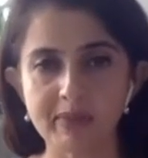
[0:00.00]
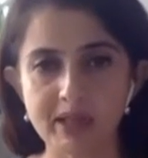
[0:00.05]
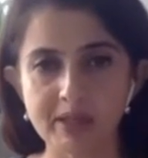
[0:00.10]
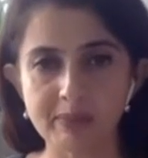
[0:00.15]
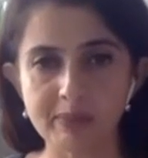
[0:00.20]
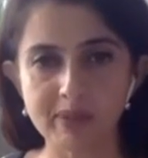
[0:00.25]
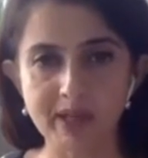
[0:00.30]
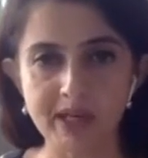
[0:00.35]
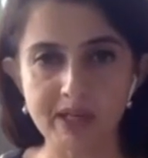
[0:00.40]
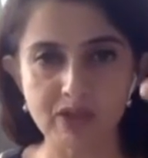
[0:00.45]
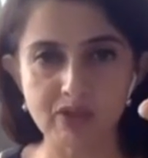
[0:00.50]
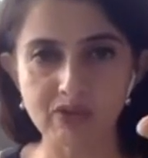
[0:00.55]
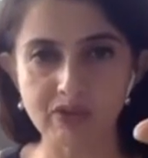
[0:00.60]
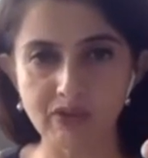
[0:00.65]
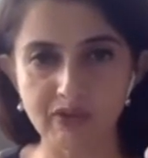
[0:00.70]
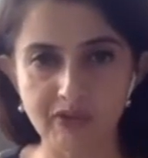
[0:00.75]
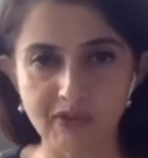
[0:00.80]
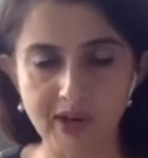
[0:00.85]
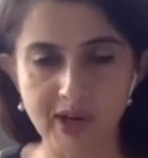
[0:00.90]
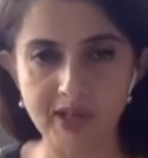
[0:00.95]
midbrain to
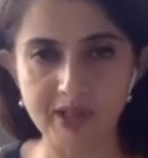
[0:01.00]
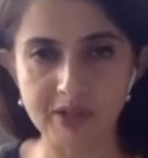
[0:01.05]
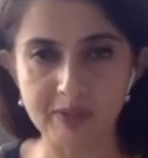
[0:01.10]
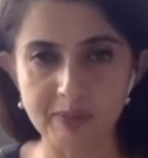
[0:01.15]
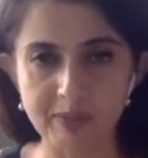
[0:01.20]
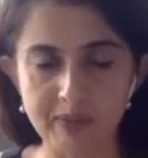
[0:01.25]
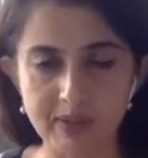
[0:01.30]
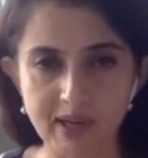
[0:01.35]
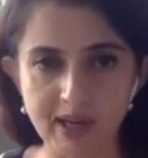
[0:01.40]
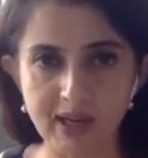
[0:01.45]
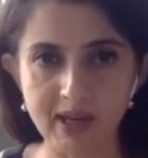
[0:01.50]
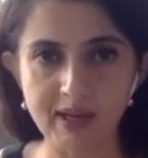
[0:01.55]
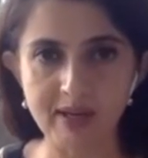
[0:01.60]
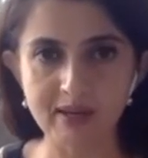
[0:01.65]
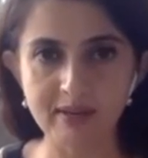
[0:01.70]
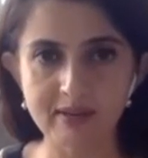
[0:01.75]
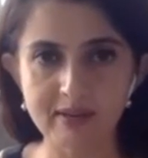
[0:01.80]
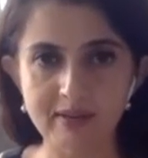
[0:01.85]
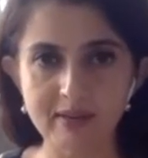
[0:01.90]
front brain,